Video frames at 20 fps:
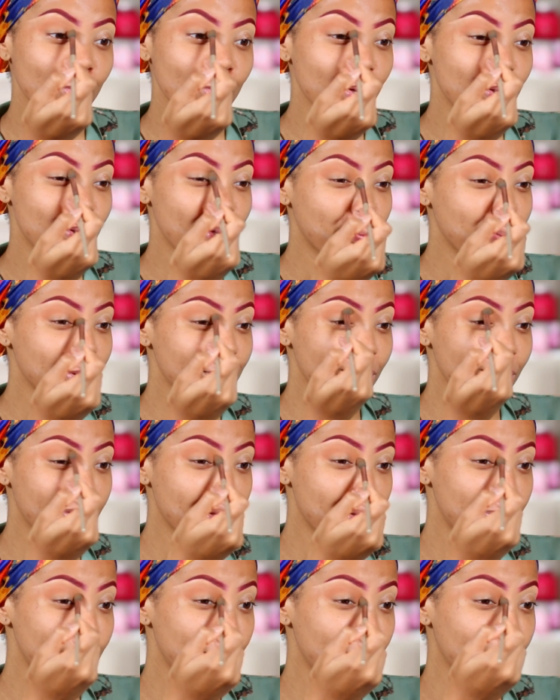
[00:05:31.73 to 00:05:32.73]
So I want y'all to
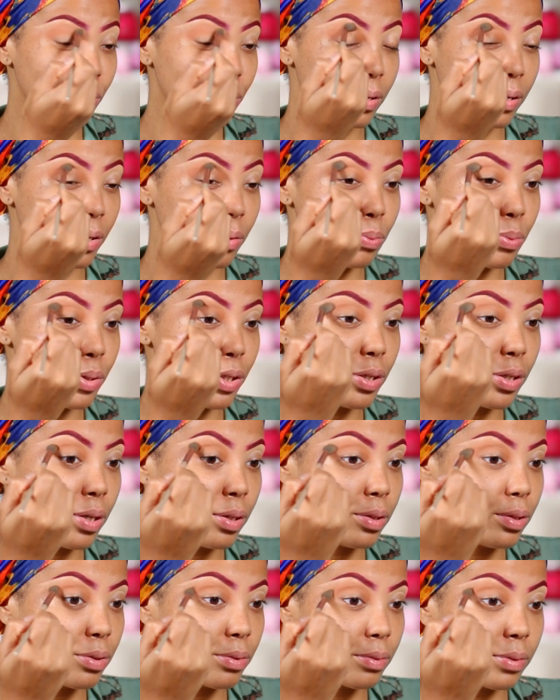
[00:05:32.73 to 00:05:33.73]
let me know, like, what are
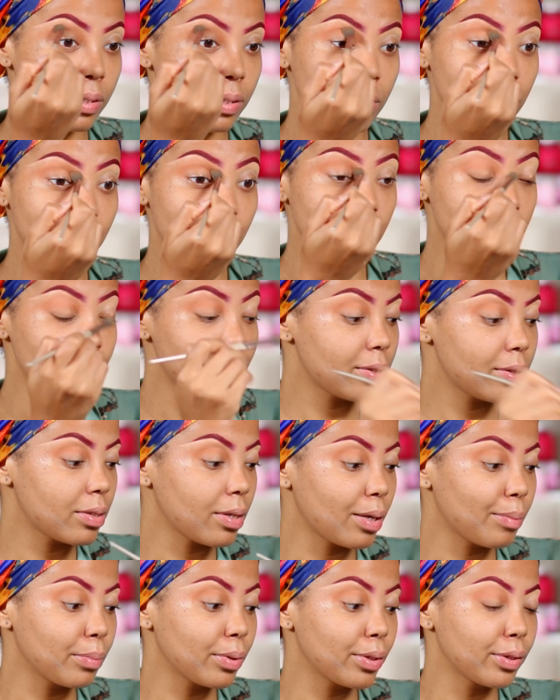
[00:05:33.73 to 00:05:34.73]
y'all doing for the
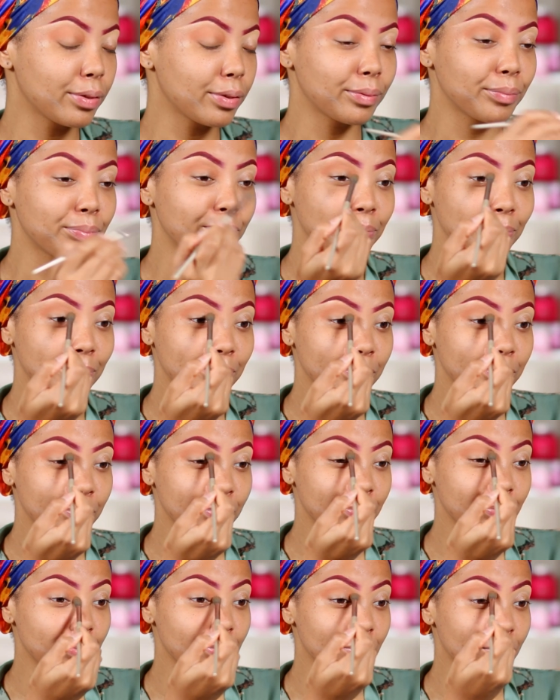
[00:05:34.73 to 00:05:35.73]
summer?
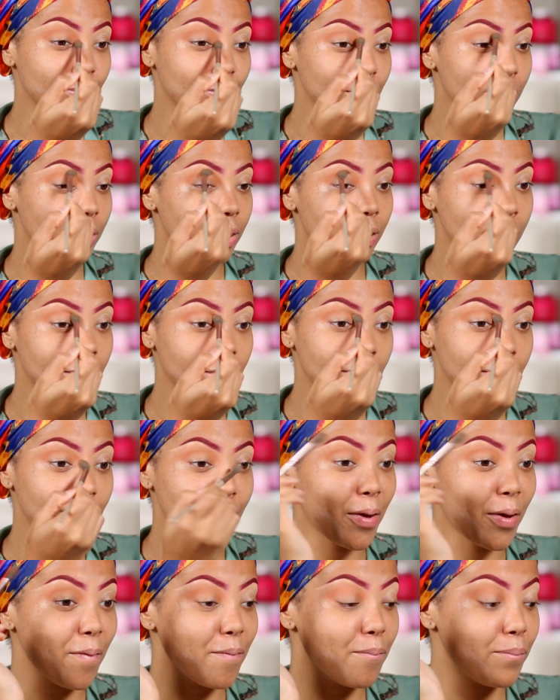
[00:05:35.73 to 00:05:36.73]

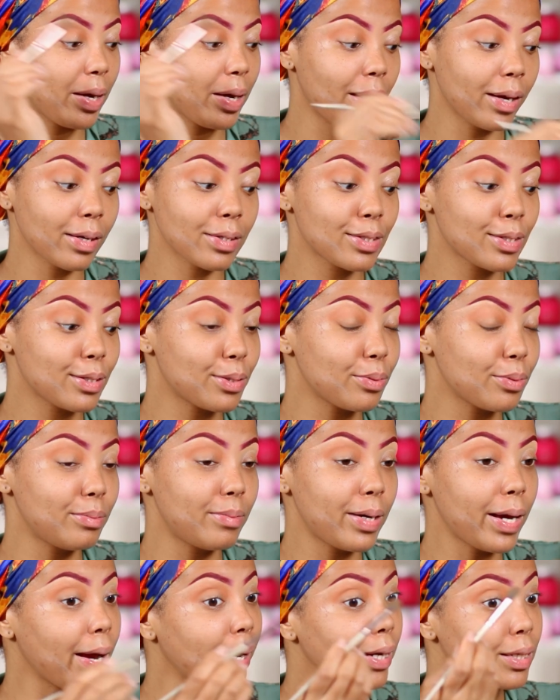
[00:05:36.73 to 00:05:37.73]
Okay, waxed,
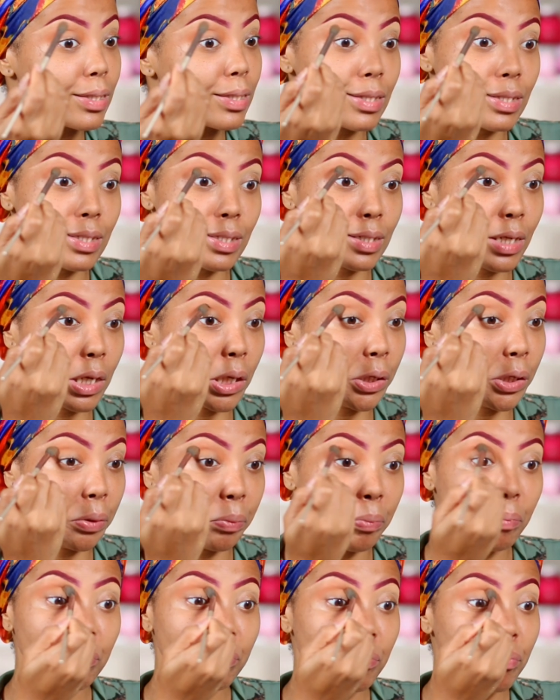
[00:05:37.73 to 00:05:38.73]
waxed.
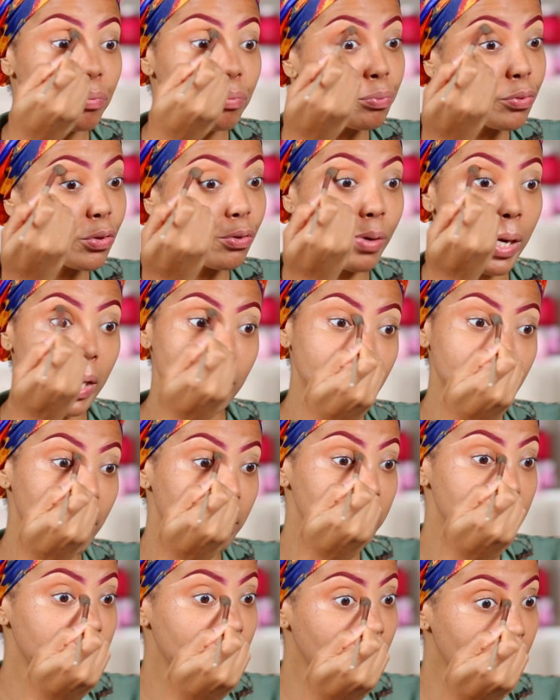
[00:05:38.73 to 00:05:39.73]
Crack
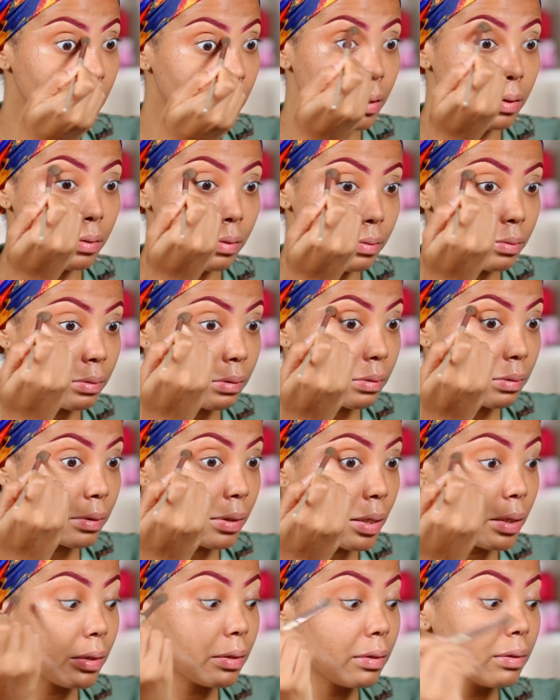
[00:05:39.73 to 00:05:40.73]
that back,
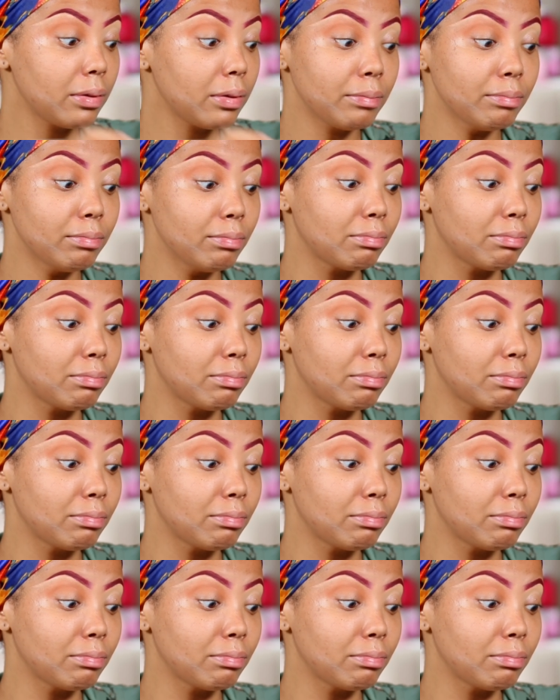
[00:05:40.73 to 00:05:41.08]
okay.